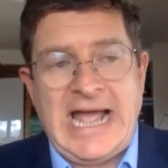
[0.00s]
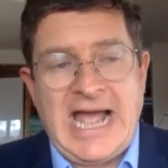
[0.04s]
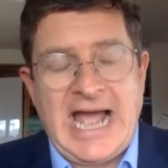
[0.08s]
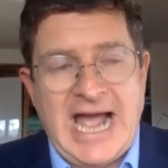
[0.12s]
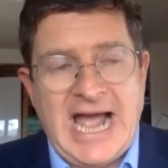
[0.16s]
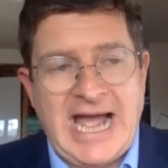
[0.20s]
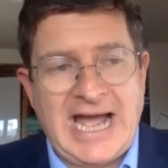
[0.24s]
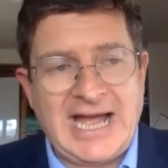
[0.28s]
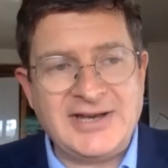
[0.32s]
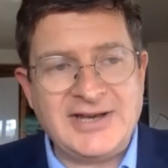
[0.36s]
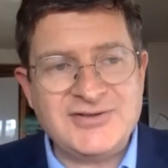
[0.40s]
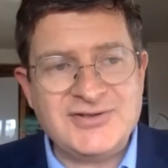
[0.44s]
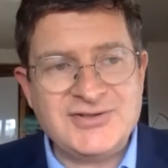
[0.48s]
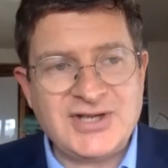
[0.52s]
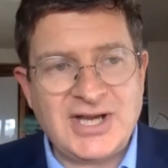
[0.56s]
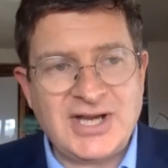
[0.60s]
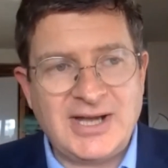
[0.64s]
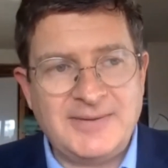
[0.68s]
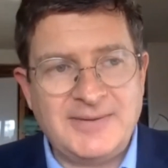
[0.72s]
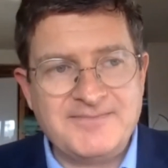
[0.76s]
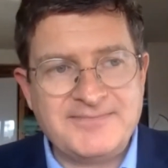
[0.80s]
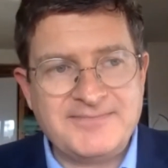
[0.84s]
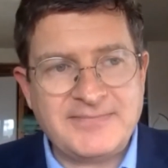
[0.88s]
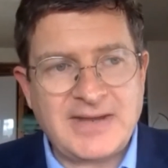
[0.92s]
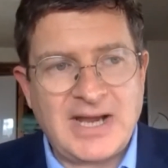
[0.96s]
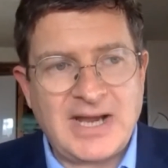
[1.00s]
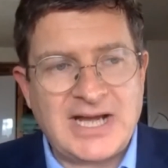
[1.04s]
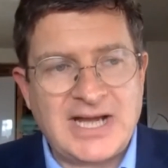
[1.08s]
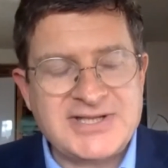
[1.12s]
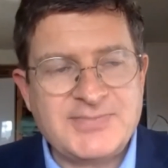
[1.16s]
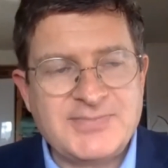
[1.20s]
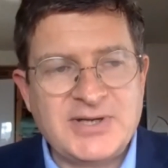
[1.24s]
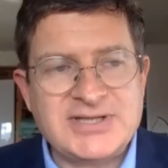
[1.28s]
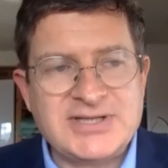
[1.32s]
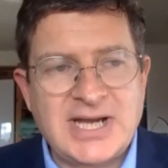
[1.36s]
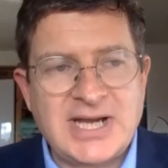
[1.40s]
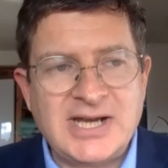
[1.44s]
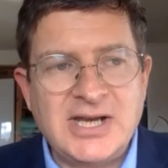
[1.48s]
And I
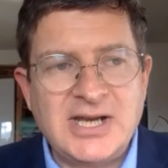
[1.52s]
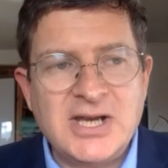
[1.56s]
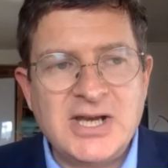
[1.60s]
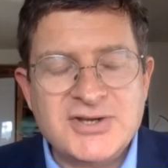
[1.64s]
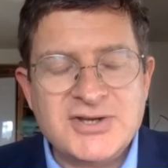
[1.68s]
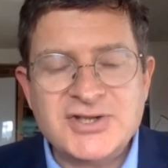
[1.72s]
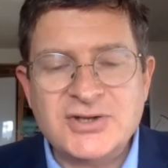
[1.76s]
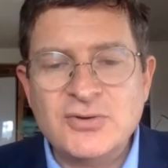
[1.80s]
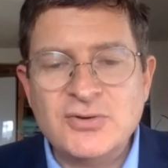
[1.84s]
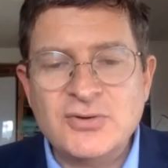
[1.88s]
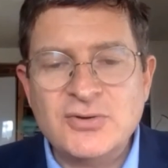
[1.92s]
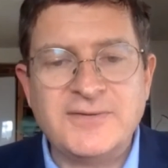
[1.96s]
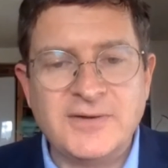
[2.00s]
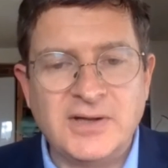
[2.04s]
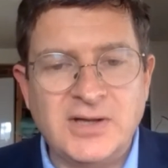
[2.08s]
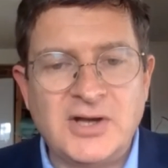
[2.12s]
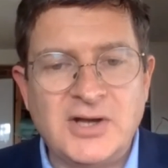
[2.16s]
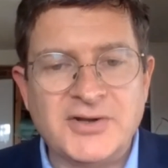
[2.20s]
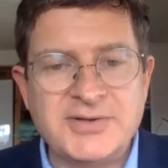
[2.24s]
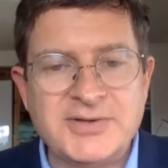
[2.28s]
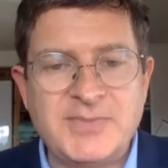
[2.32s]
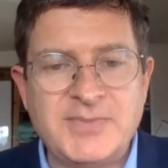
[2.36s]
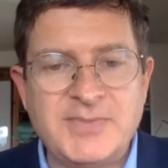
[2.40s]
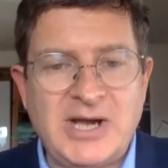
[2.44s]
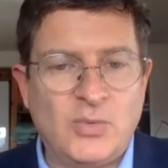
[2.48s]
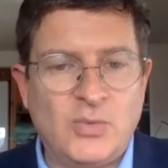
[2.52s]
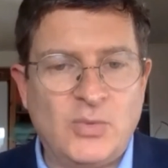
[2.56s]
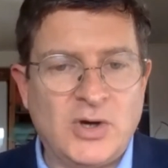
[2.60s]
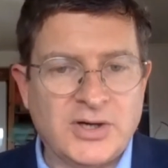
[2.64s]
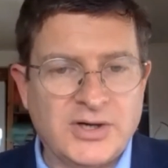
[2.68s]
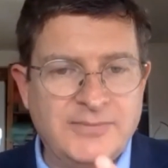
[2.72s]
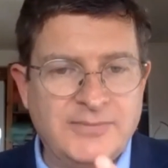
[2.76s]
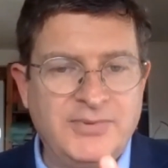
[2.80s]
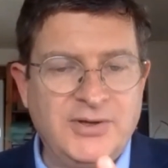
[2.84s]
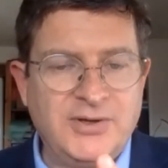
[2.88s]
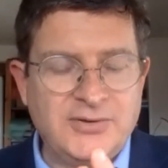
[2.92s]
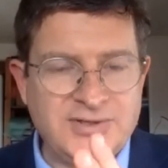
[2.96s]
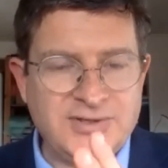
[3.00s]
suppose I learned an awful lot about what
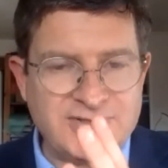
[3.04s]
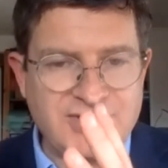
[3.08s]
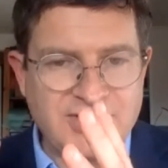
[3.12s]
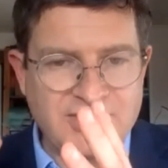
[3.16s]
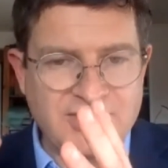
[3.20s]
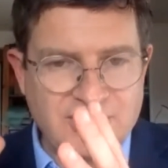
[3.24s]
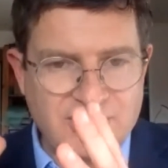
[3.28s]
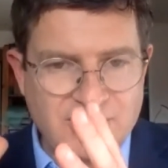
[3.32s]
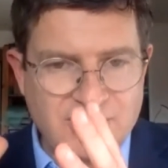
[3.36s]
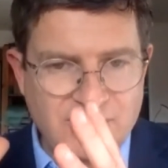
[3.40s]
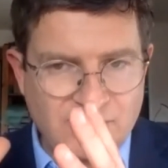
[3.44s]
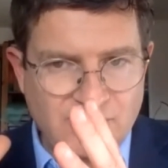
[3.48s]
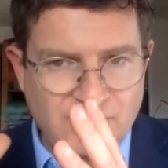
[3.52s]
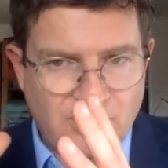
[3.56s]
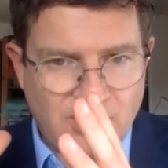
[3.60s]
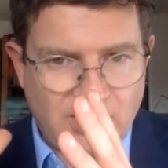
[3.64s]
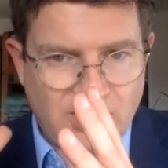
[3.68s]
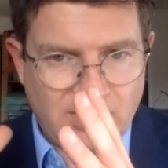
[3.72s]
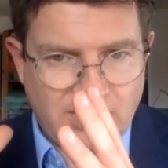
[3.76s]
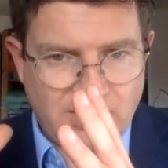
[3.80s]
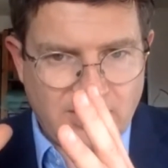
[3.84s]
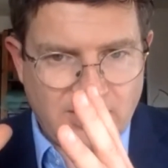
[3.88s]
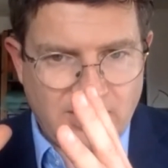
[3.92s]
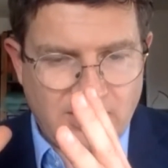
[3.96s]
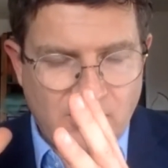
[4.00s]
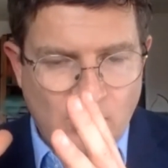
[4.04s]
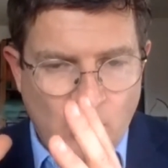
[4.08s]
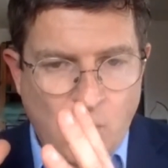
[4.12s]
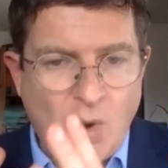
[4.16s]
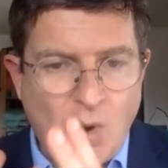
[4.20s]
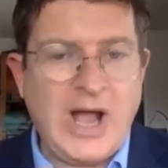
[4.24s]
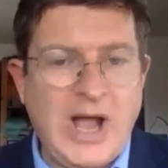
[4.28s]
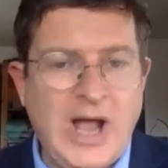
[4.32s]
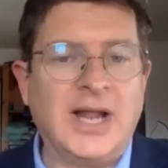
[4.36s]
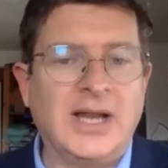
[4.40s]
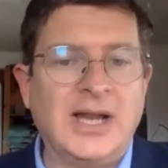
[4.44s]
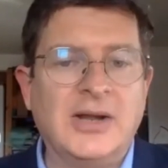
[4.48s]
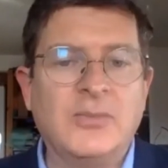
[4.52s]
computers can do
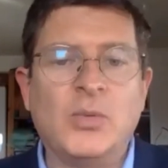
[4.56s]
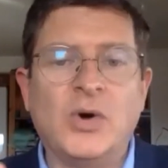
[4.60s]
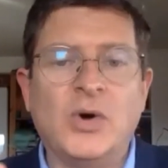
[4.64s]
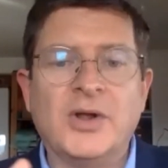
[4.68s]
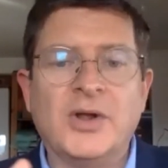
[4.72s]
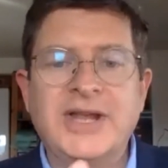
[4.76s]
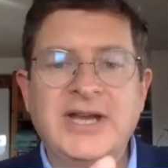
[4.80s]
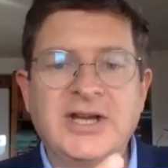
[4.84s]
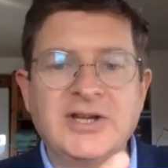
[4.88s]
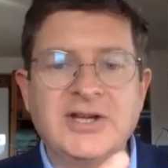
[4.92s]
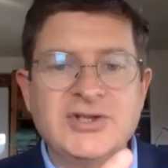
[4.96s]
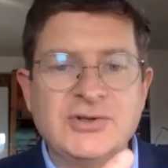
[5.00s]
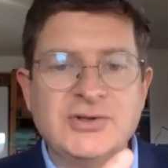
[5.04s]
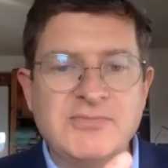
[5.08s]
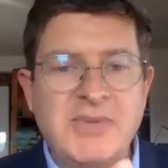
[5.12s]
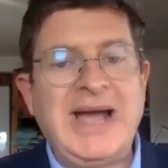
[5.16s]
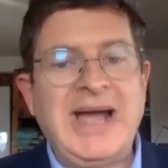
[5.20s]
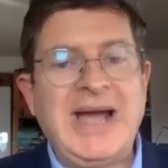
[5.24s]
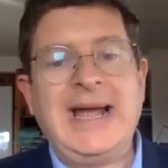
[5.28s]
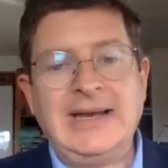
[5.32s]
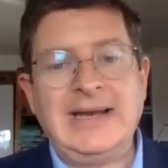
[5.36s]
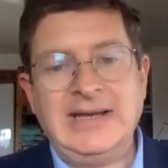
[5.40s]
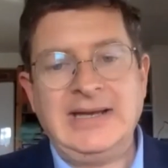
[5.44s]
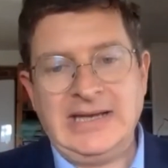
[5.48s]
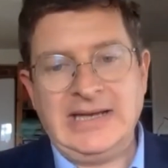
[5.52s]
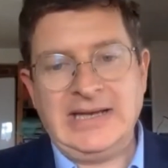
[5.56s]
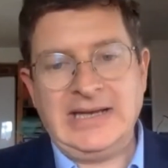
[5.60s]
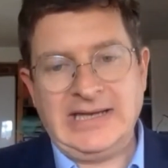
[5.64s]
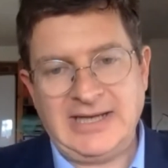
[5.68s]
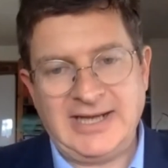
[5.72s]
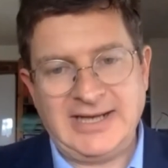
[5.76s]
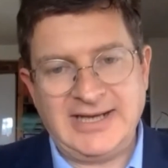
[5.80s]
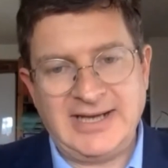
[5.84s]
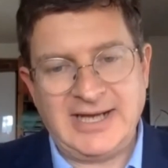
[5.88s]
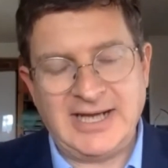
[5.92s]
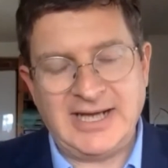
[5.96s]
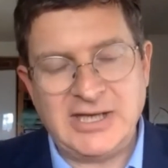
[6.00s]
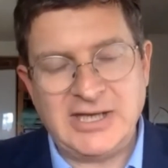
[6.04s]
well and what they can do badly.
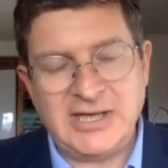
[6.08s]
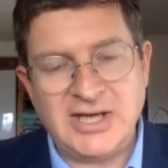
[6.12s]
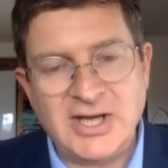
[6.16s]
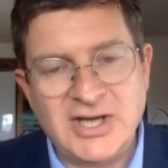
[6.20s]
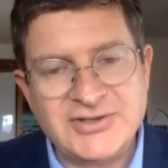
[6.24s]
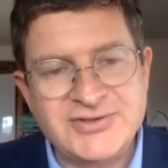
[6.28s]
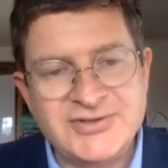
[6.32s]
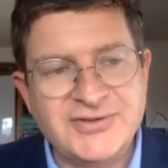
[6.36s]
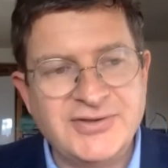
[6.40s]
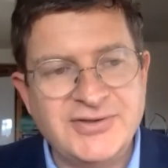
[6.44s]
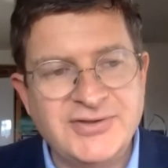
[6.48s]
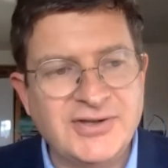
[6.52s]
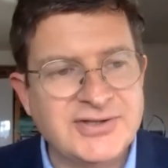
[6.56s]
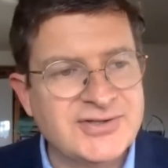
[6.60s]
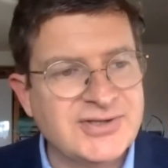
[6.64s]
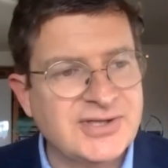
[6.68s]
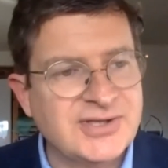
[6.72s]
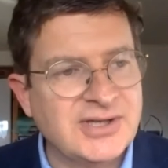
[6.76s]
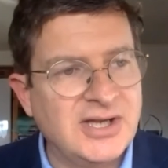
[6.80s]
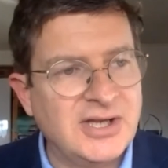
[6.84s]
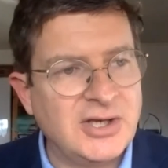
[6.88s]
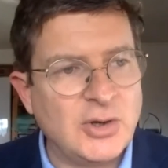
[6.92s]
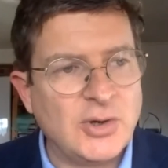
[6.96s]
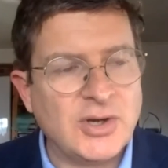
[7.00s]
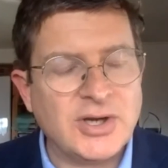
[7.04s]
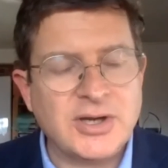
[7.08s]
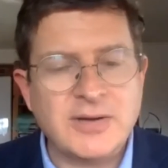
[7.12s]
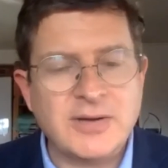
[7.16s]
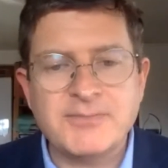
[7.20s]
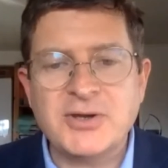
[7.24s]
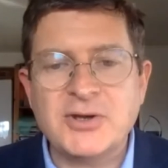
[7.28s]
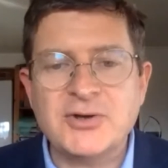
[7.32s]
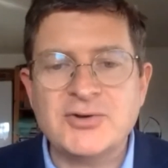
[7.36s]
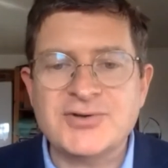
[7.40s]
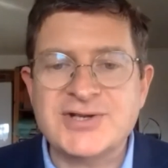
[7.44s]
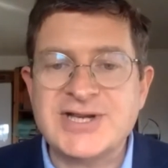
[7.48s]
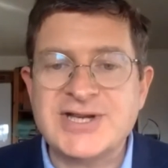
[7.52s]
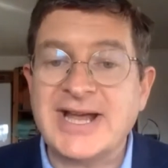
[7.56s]
And I learned that, a
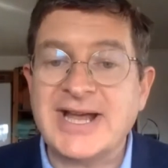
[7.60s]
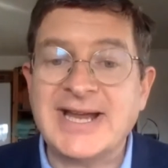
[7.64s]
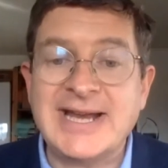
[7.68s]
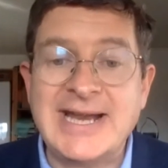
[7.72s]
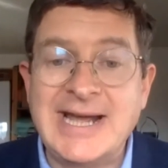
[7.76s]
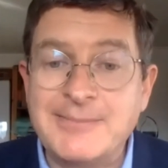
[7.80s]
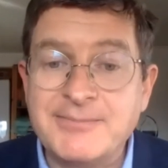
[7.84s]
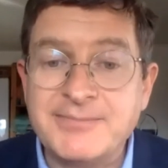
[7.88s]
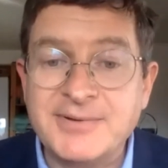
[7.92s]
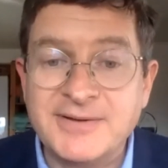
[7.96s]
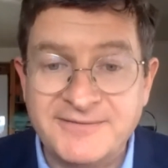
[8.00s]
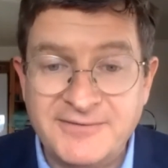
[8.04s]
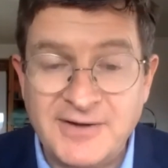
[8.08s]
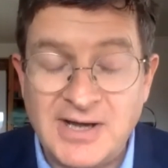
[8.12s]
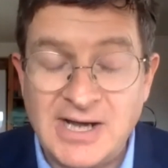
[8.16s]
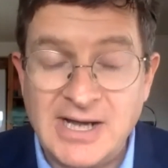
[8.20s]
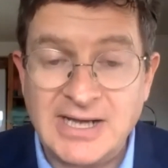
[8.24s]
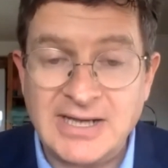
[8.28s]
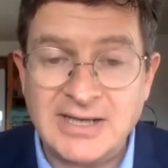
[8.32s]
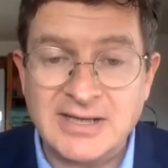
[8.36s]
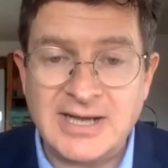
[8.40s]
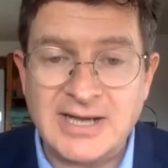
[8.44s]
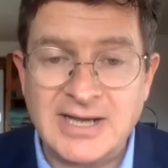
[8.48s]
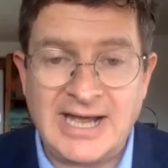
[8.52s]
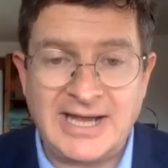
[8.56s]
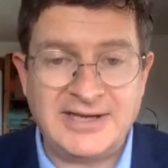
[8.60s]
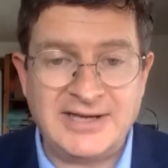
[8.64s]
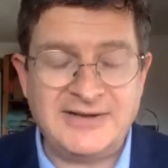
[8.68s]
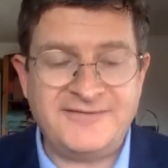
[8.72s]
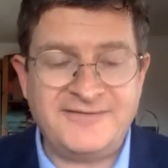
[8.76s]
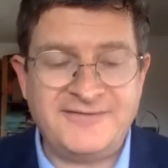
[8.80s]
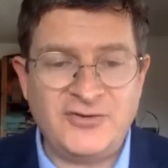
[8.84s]
computer is like an amplifier. And if